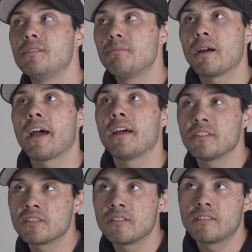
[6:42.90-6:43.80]
my dad
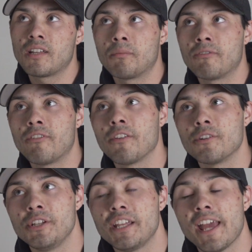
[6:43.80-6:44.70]
is the type of
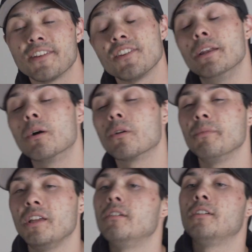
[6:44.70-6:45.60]
father, he can't say no to
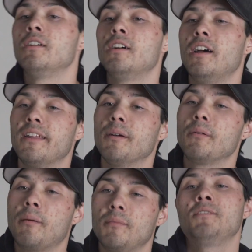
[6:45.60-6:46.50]
me. And
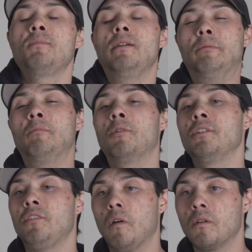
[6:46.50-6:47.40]
I'm his baby boy,
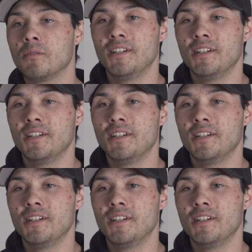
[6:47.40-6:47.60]
so.